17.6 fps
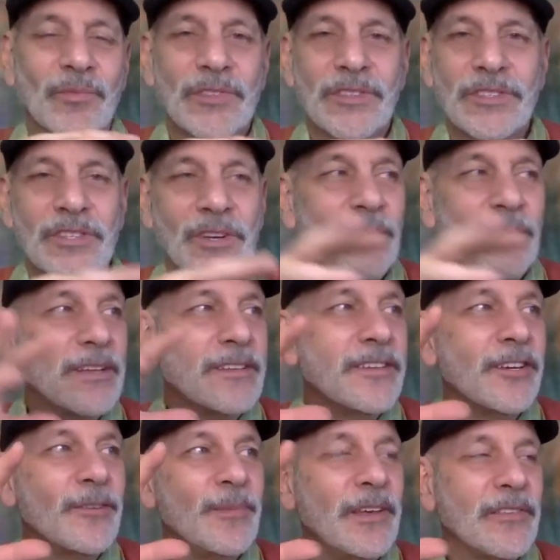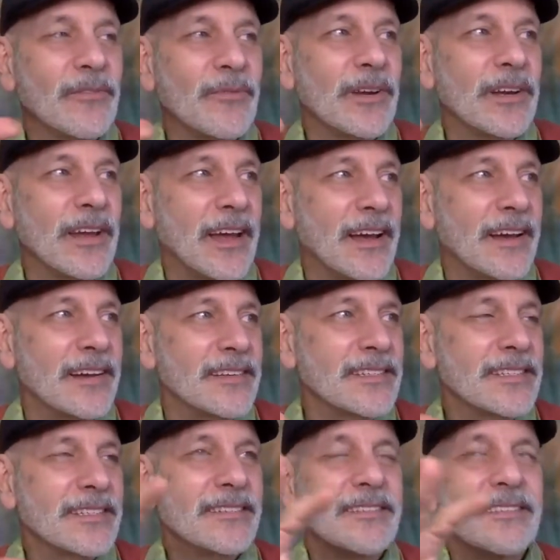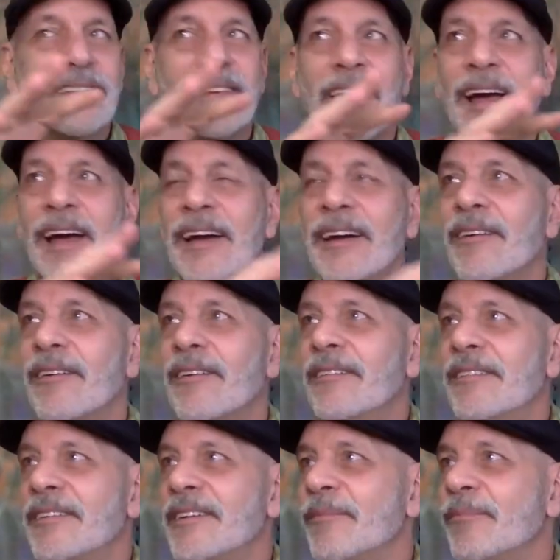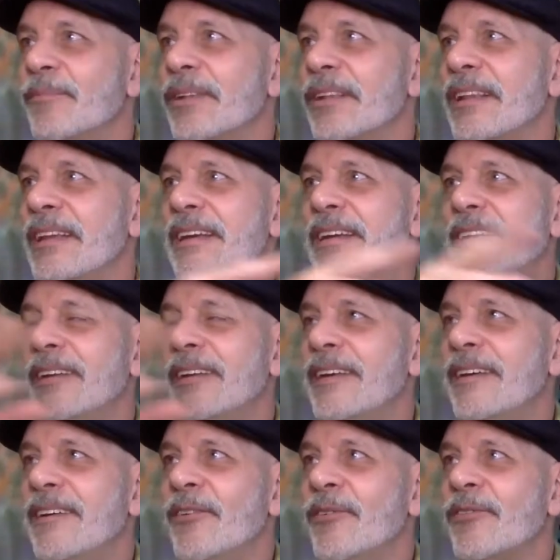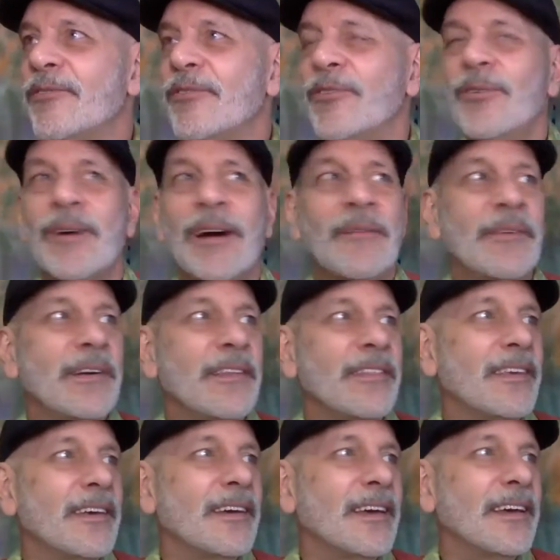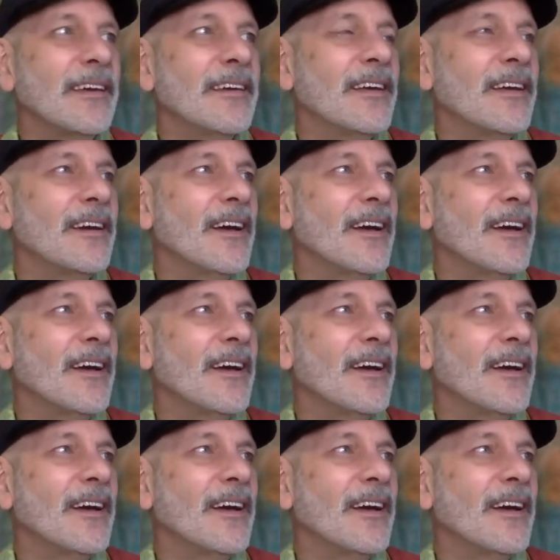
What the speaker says: So it took me 3 days to like completely go through everything.